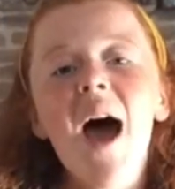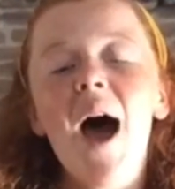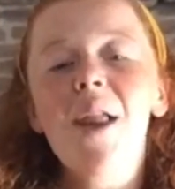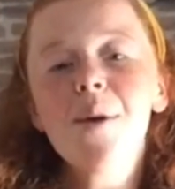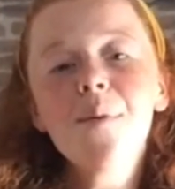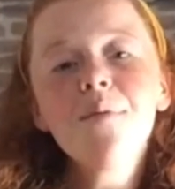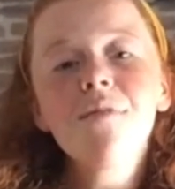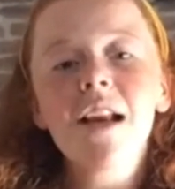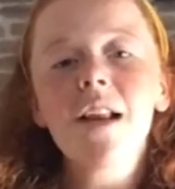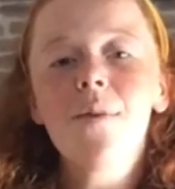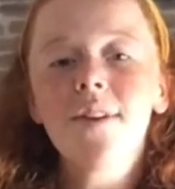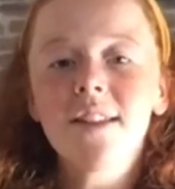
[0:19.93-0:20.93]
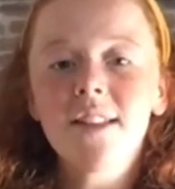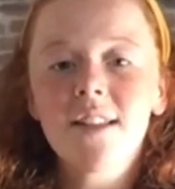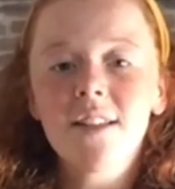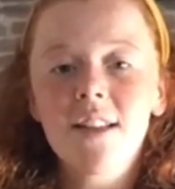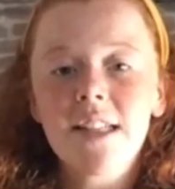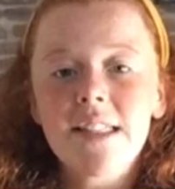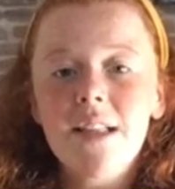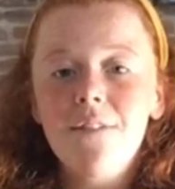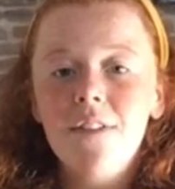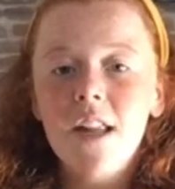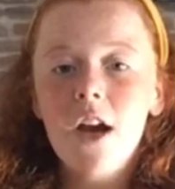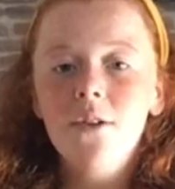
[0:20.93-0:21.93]
And I've been really wanting to do this
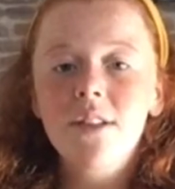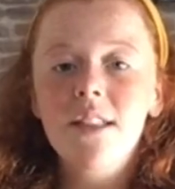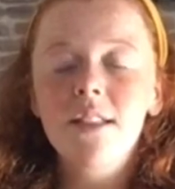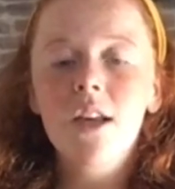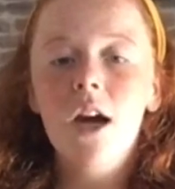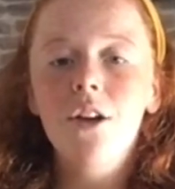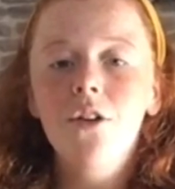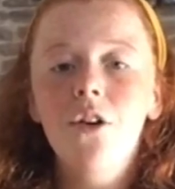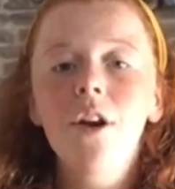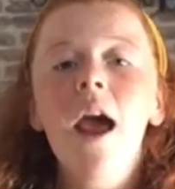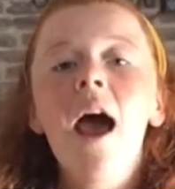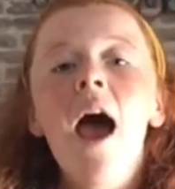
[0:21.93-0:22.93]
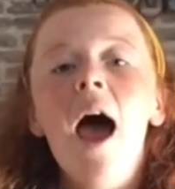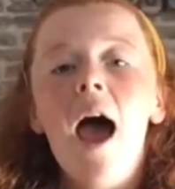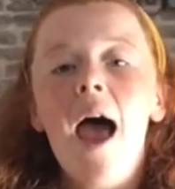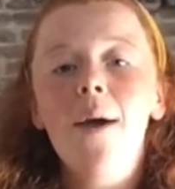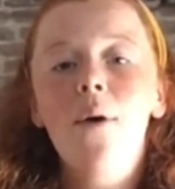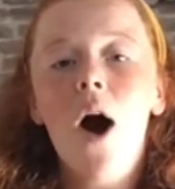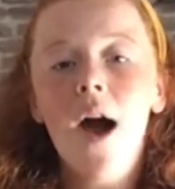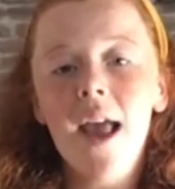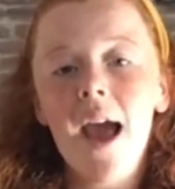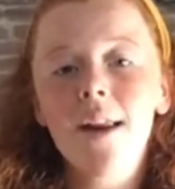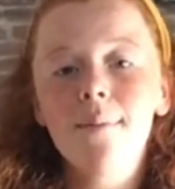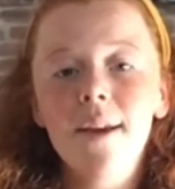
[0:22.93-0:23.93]
video since I done how I
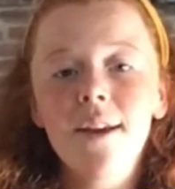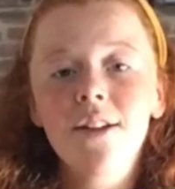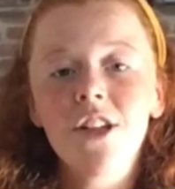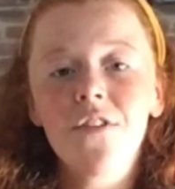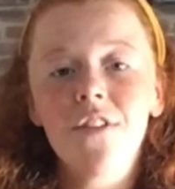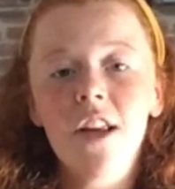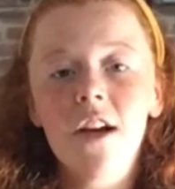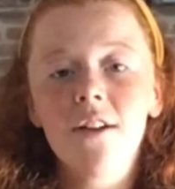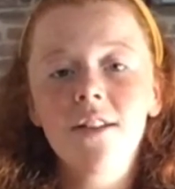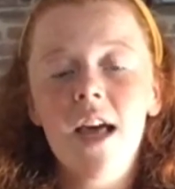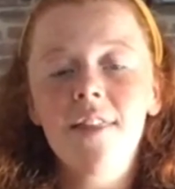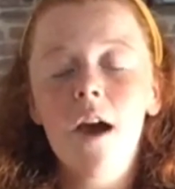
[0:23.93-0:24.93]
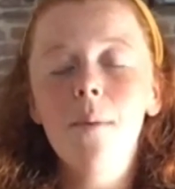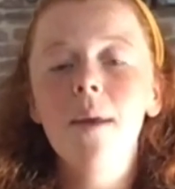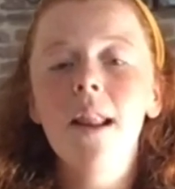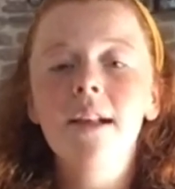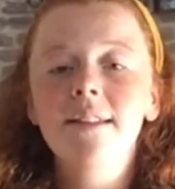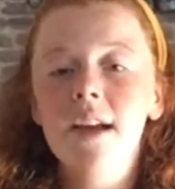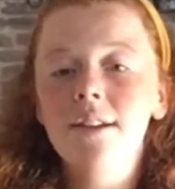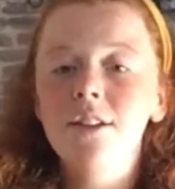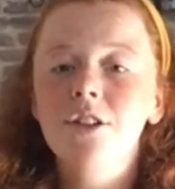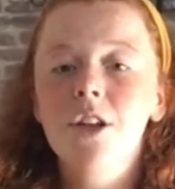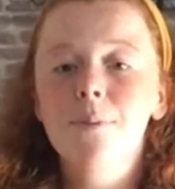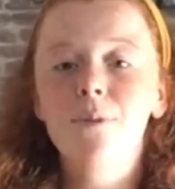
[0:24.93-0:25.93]
edit my YouTube videos, and that'll be linked down in the
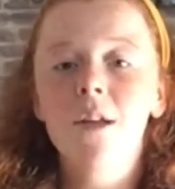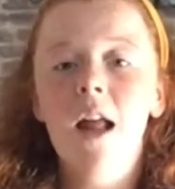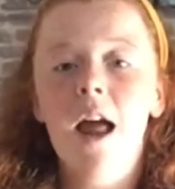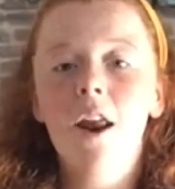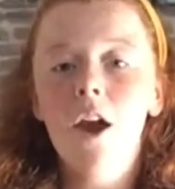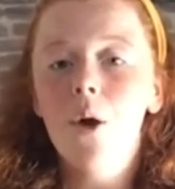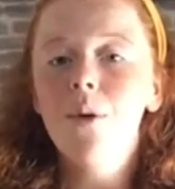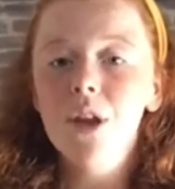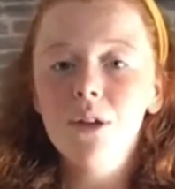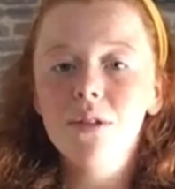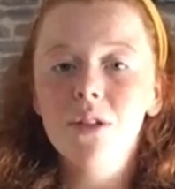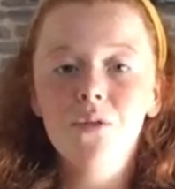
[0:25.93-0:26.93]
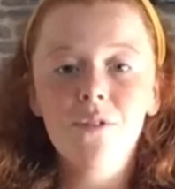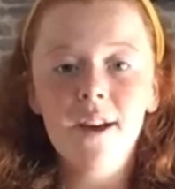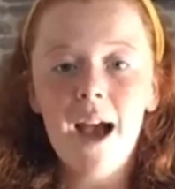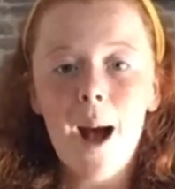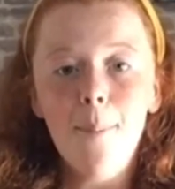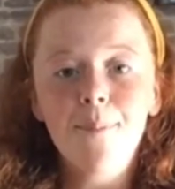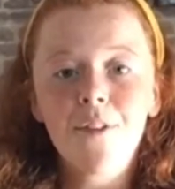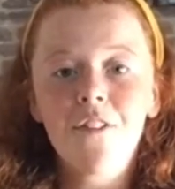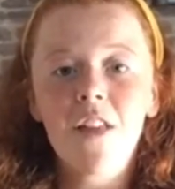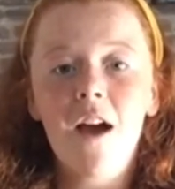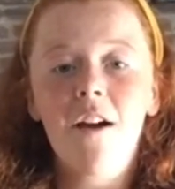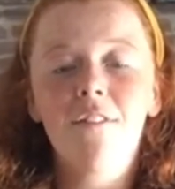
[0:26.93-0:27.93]
description, and I only used free apps for
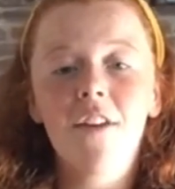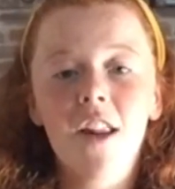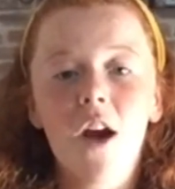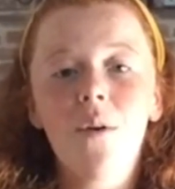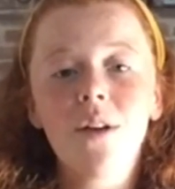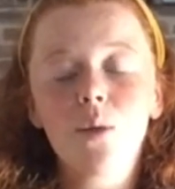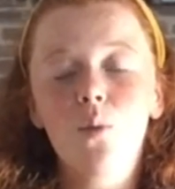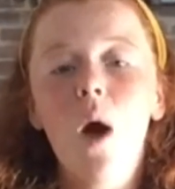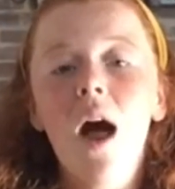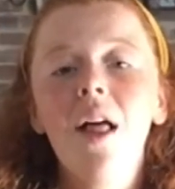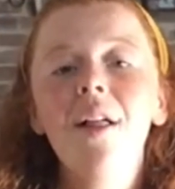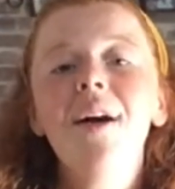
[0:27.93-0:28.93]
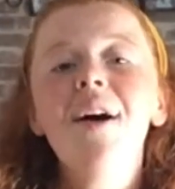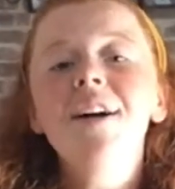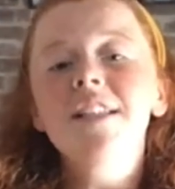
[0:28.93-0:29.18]
that video as well.